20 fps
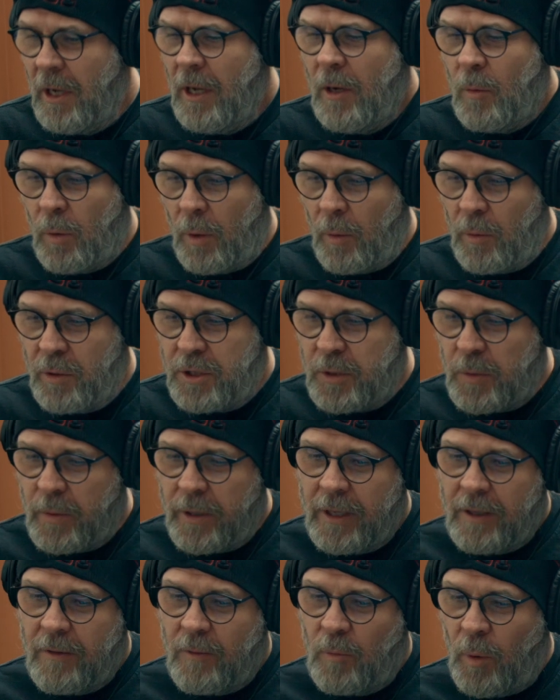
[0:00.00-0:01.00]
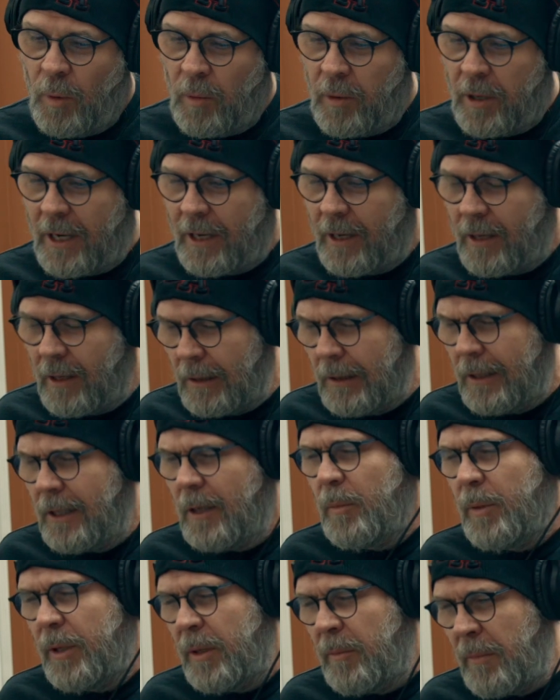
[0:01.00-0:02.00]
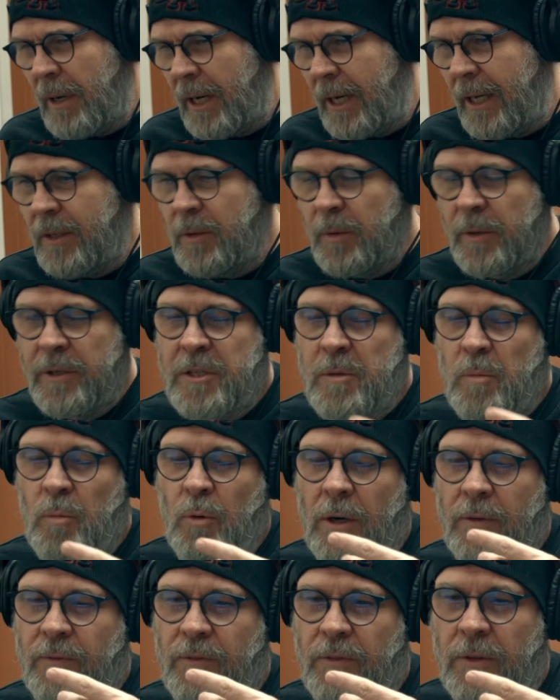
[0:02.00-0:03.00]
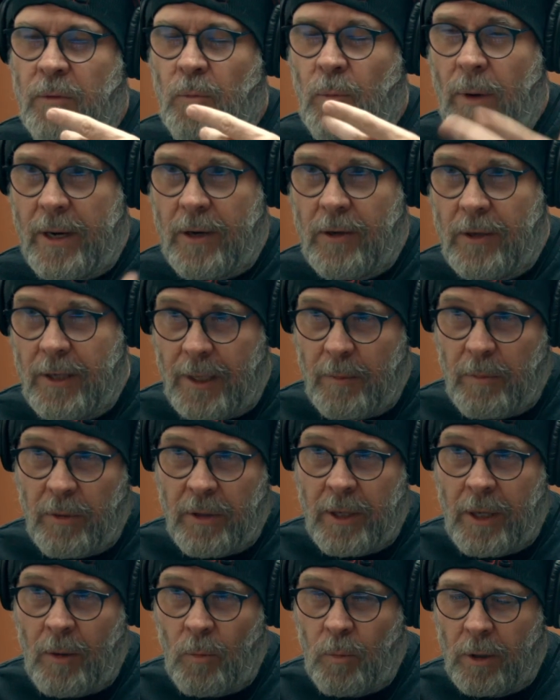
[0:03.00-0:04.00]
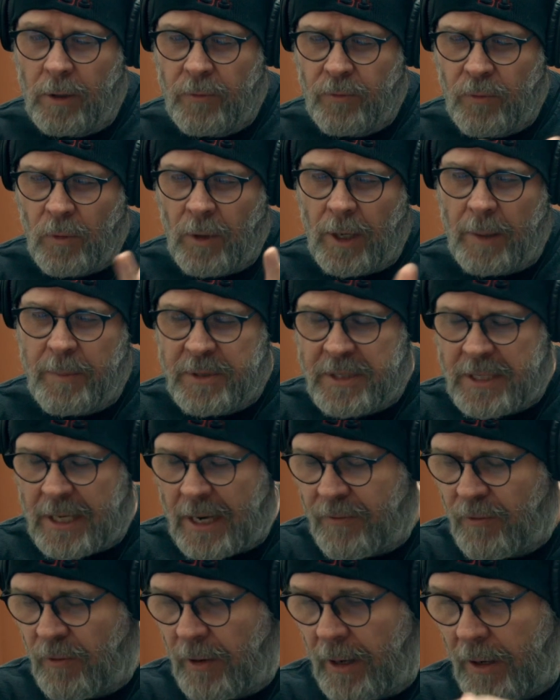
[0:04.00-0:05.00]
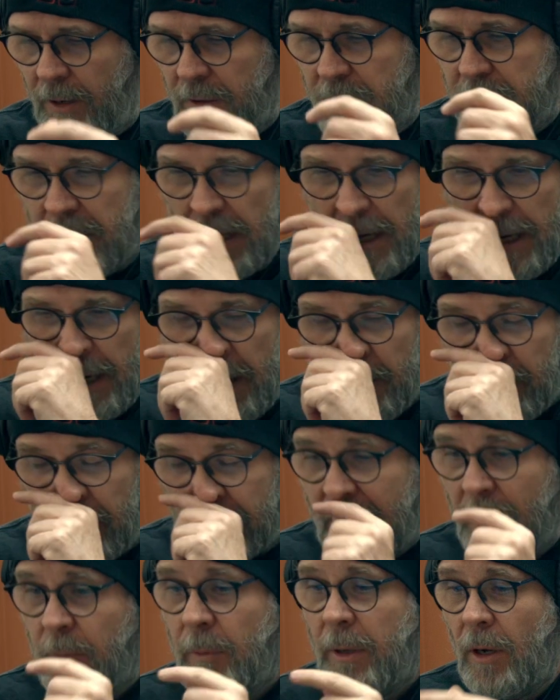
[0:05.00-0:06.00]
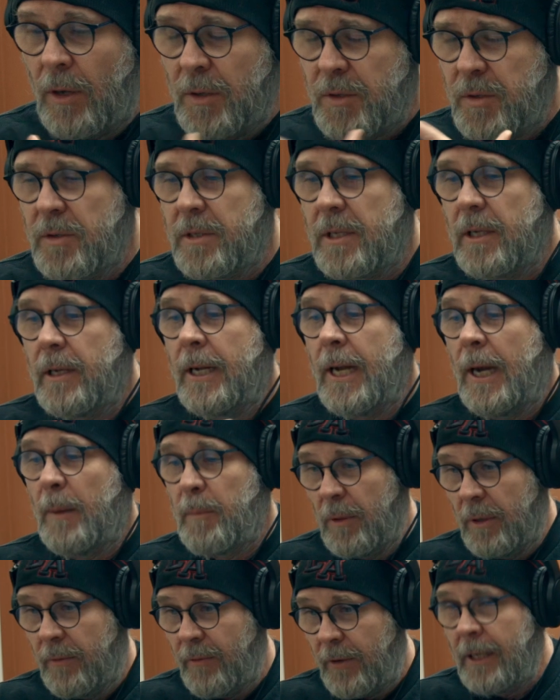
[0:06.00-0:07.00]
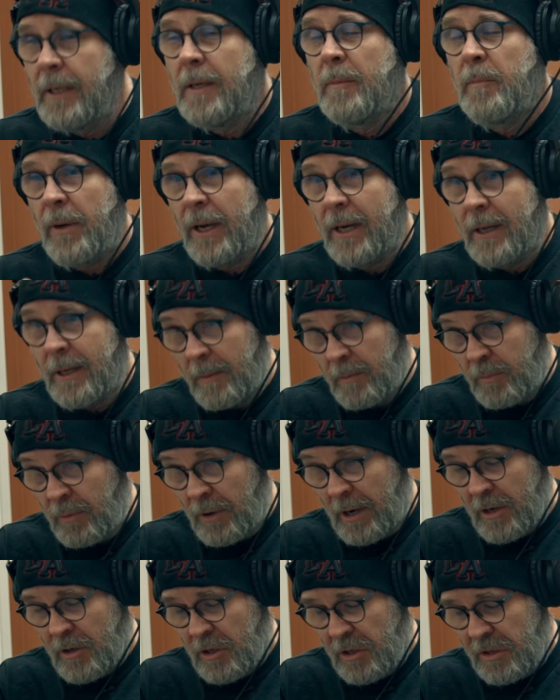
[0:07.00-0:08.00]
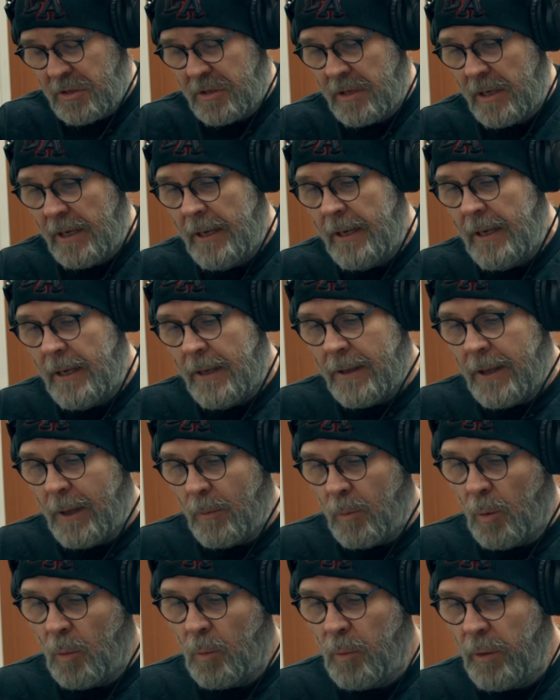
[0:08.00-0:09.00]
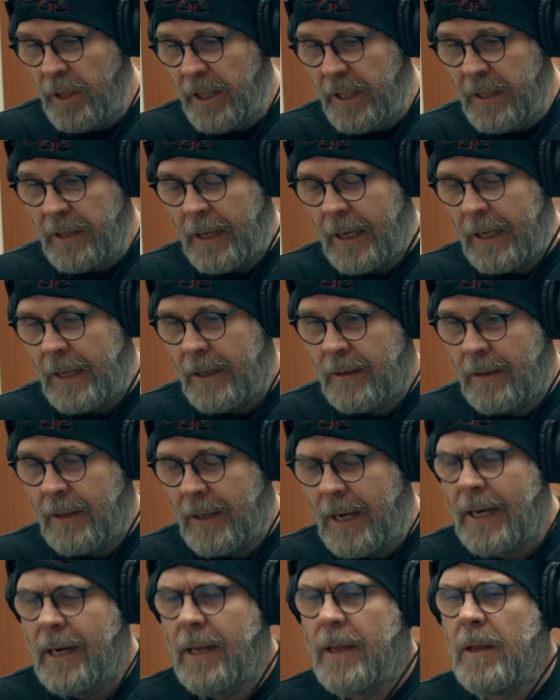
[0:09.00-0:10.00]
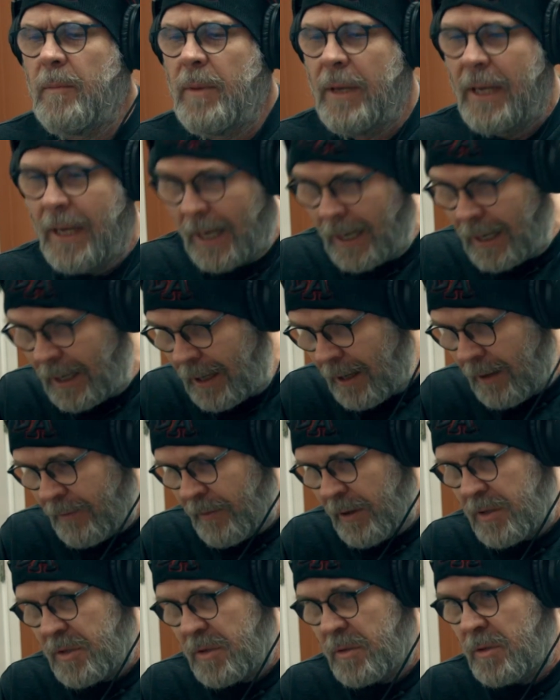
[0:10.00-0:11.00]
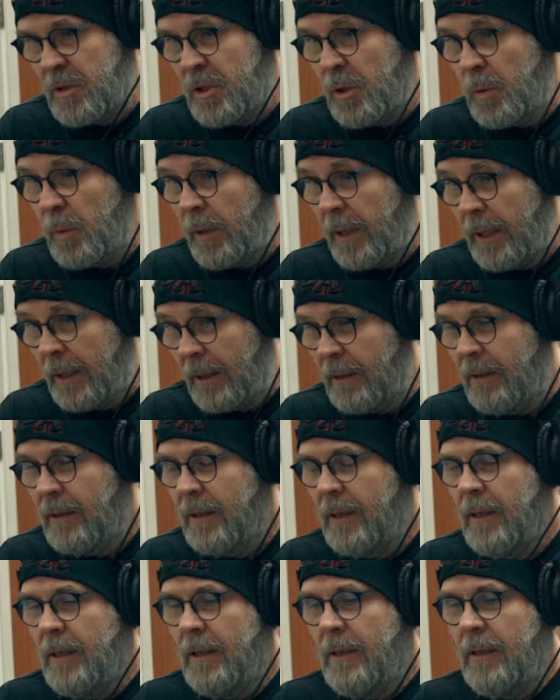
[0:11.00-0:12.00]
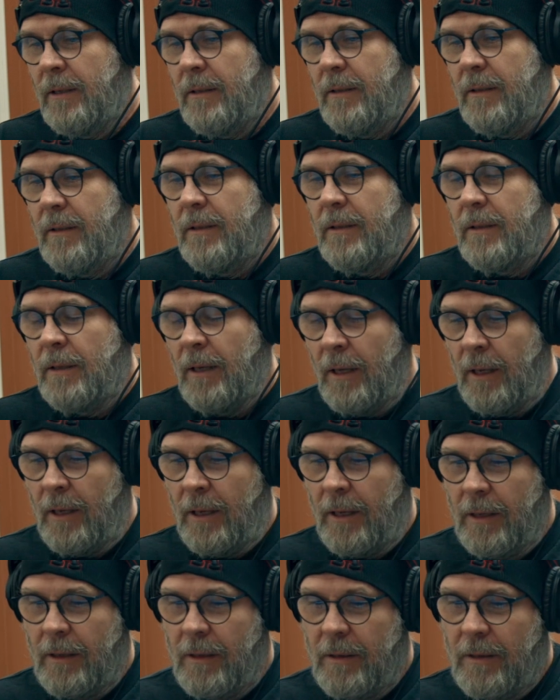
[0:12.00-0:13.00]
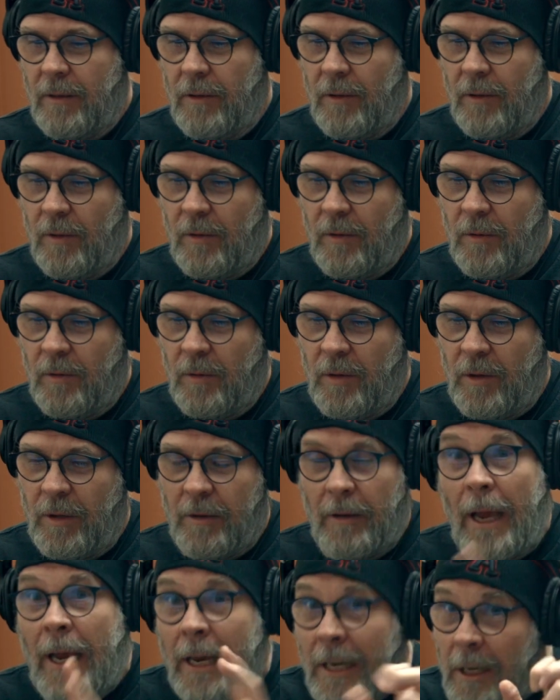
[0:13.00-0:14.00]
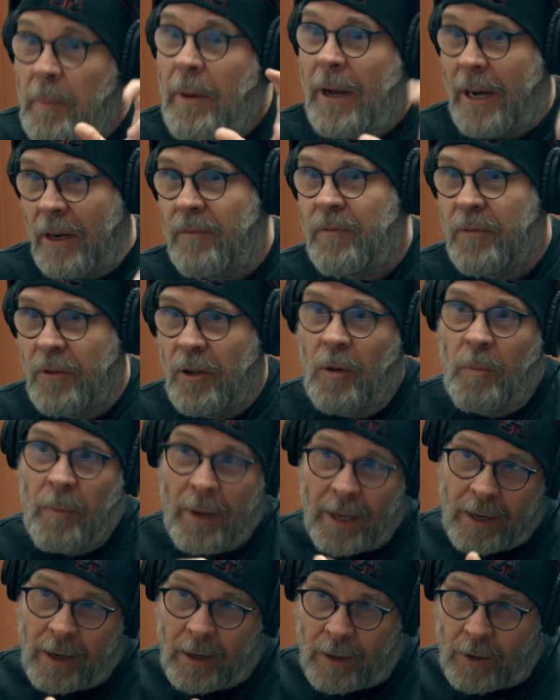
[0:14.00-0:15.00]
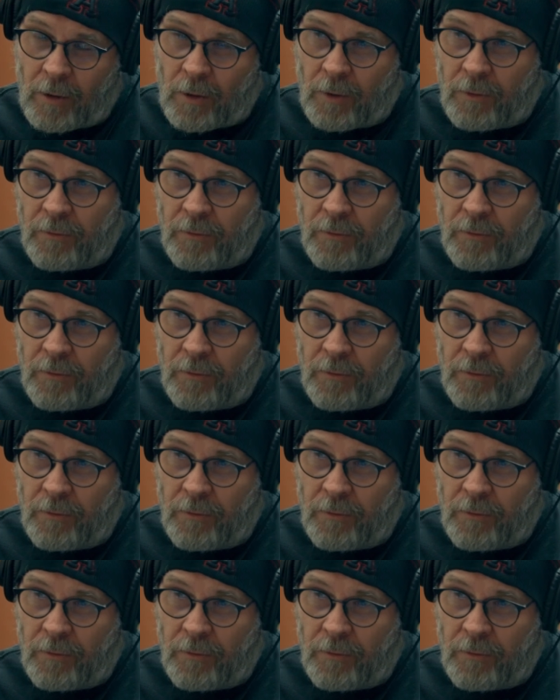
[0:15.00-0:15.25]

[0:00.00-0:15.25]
we were getting a little bit of money doing some work for the record label that he worked for, Epitaph Records. But then we also did a couple of independent projects that were really like kind of the beginning of us doing uh, independent film, making our own